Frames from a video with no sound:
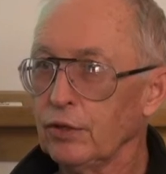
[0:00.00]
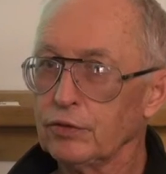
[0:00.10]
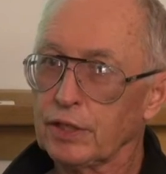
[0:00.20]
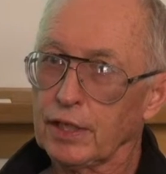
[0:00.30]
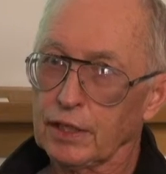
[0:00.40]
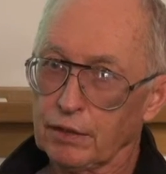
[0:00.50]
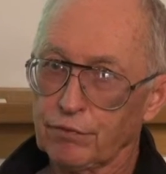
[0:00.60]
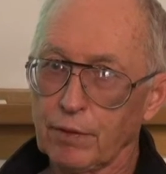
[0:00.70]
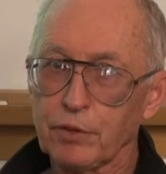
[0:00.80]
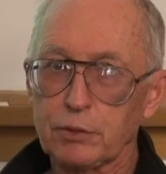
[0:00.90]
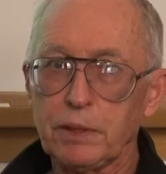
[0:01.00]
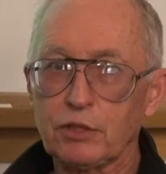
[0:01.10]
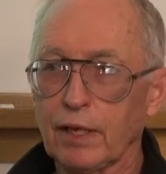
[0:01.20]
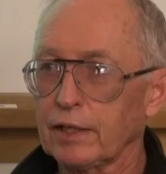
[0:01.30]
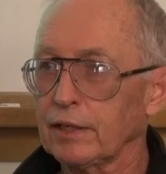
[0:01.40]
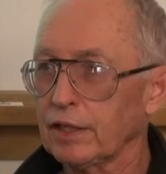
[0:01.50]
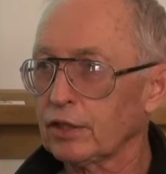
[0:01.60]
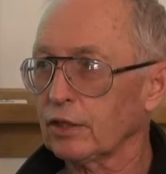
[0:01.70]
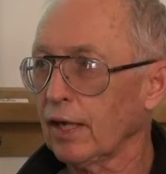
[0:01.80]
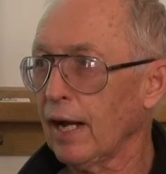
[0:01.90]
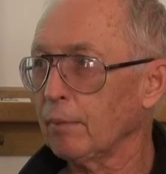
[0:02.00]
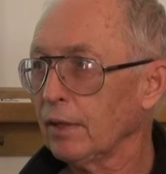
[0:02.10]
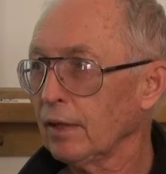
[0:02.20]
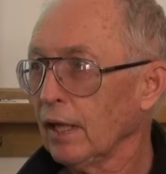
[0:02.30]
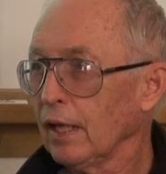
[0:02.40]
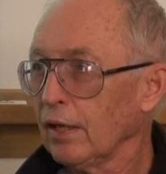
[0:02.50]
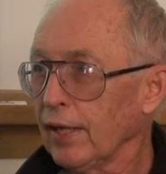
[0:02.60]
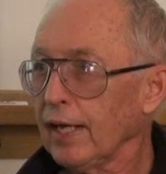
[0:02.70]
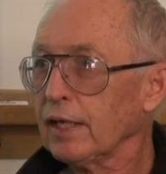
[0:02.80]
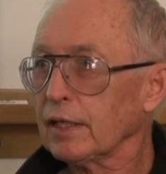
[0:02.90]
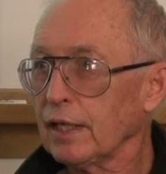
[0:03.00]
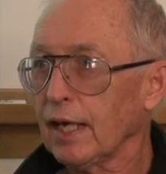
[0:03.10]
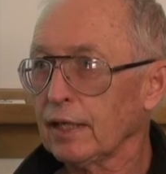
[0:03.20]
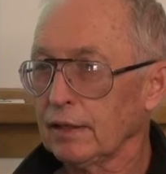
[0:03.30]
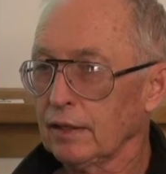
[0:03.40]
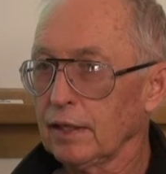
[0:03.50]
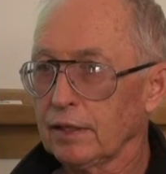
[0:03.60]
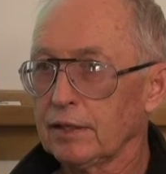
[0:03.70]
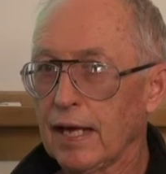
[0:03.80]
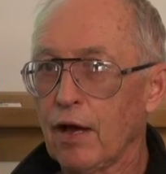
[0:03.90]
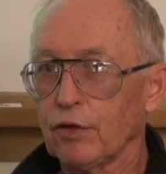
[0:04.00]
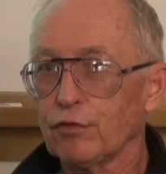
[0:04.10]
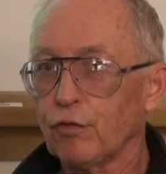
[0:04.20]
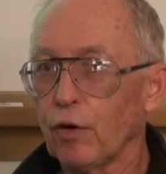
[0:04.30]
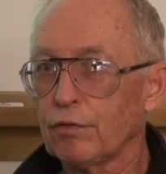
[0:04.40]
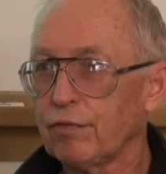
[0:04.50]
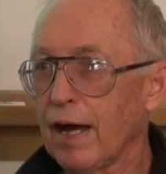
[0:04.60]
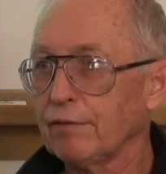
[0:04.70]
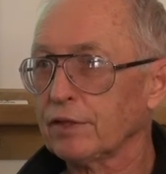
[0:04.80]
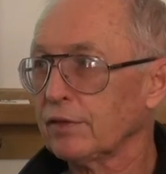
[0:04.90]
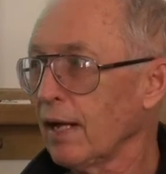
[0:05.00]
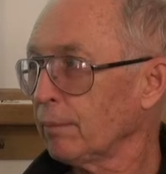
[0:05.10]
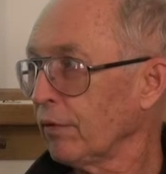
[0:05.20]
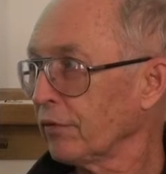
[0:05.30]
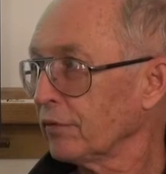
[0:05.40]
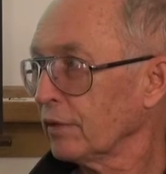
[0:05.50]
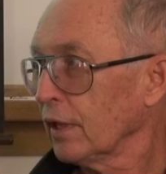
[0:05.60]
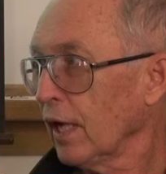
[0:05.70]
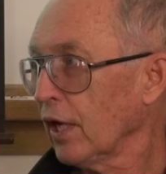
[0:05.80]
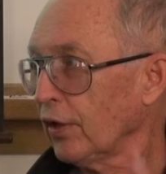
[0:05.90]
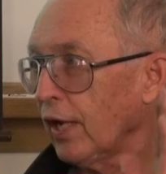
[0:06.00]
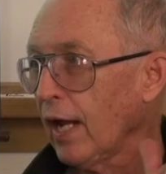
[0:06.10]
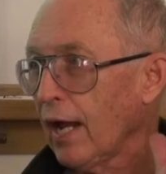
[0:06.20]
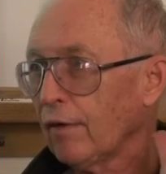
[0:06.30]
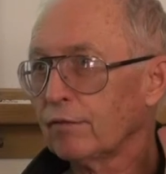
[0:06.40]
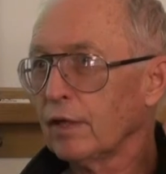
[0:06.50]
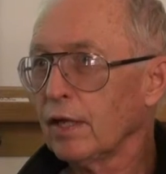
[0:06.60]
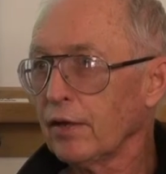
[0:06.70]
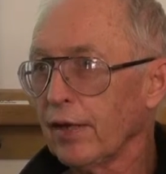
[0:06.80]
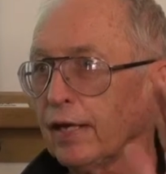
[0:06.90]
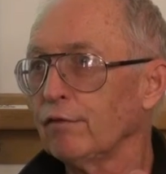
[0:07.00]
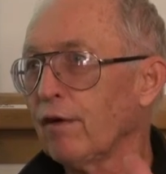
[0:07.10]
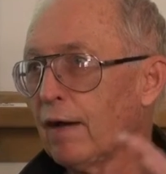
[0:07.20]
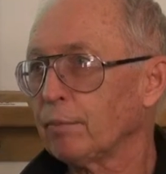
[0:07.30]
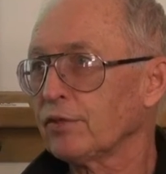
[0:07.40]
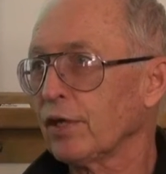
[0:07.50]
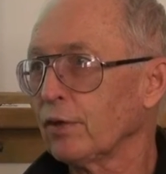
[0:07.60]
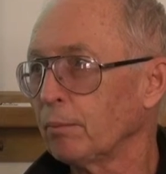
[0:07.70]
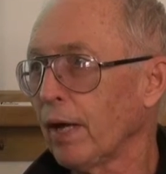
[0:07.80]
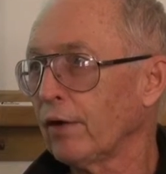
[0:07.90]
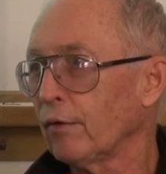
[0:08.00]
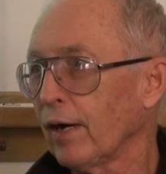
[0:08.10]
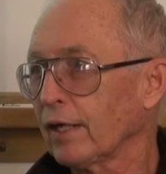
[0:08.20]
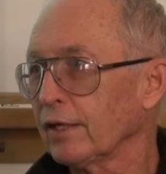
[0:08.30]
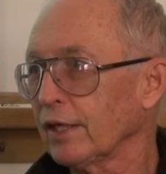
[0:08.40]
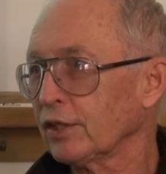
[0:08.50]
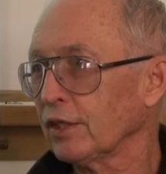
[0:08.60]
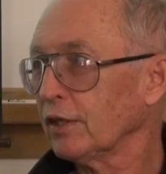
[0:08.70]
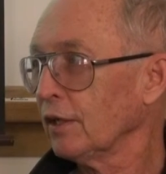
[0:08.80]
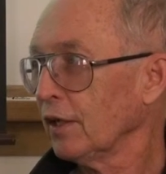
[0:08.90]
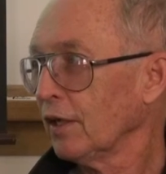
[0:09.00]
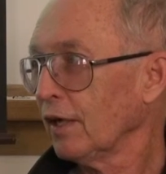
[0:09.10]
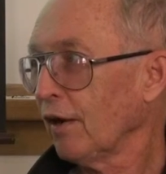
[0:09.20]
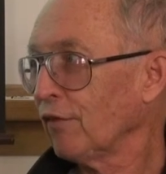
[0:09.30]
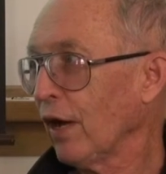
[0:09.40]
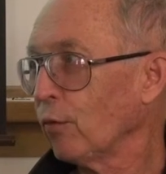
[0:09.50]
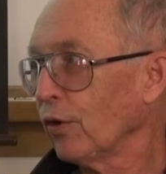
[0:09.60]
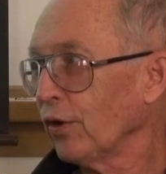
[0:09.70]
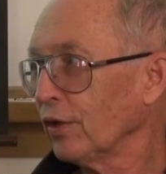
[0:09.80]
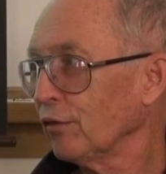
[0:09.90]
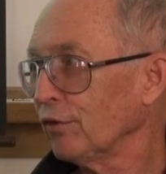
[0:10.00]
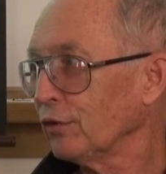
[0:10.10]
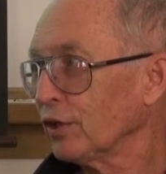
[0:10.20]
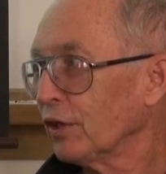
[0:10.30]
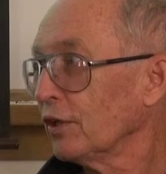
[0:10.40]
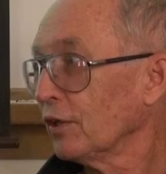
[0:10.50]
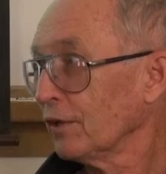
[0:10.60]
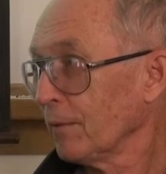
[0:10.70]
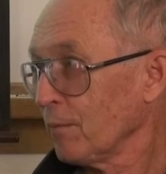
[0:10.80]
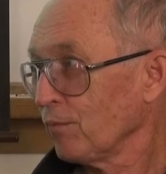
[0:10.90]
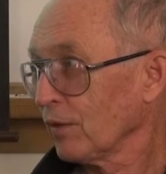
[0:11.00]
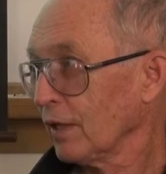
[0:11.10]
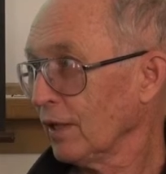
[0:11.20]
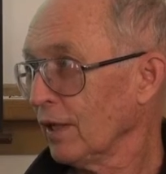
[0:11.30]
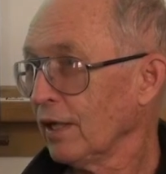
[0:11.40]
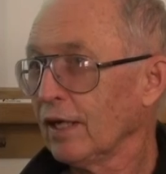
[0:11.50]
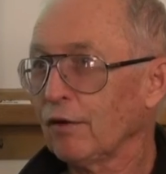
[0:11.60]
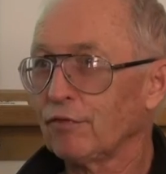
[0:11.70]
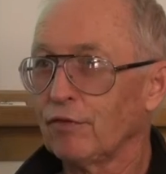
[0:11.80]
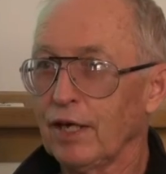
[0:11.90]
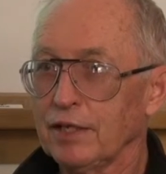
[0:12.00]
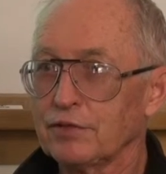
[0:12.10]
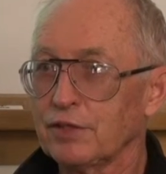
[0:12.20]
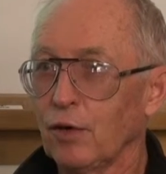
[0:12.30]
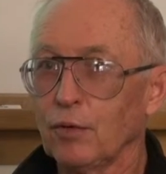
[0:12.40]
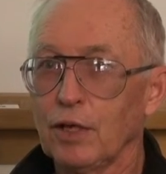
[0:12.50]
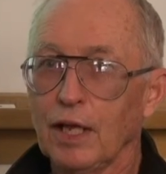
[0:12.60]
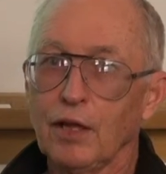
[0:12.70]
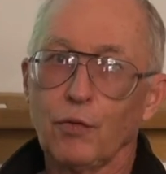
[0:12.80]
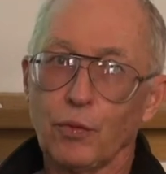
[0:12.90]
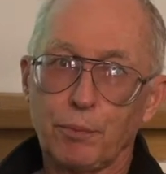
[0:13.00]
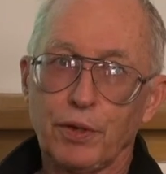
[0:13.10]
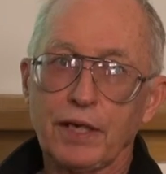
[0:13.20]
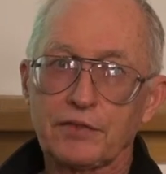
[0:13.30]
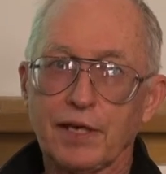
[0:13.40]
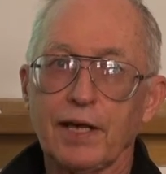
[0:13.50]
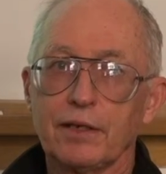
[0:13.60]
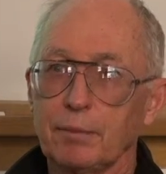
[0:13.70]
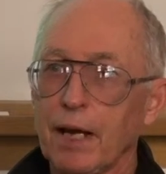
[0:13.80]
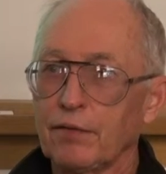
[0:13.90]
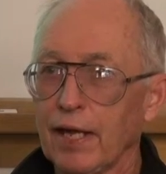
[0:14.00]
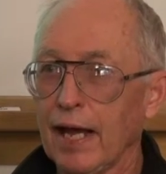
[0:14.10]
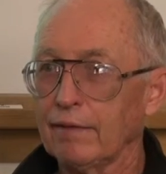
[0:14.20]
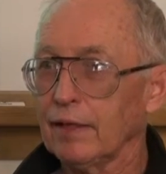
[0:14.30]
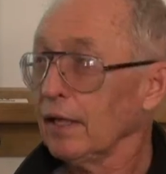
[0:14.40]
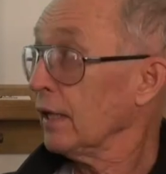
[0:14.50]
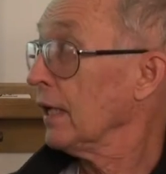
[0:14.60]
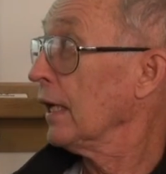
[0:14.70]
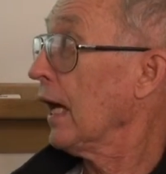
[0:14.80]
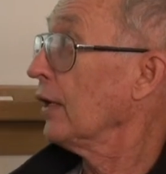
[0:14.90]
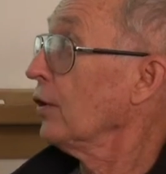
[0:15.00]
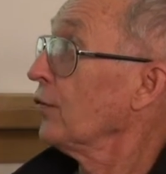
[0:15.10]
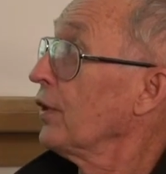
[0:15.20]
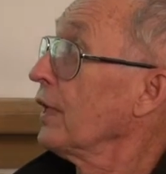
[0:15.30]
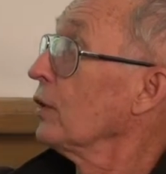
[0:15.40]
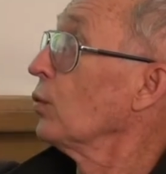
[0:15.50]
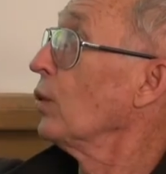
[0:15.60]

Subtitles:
using from the speech recognition lab, they can get down to 4 or 5 examples, and then they have 95% or better recognition of that word in the future, that phrase. So we're pretty excited about that. I don't think it'll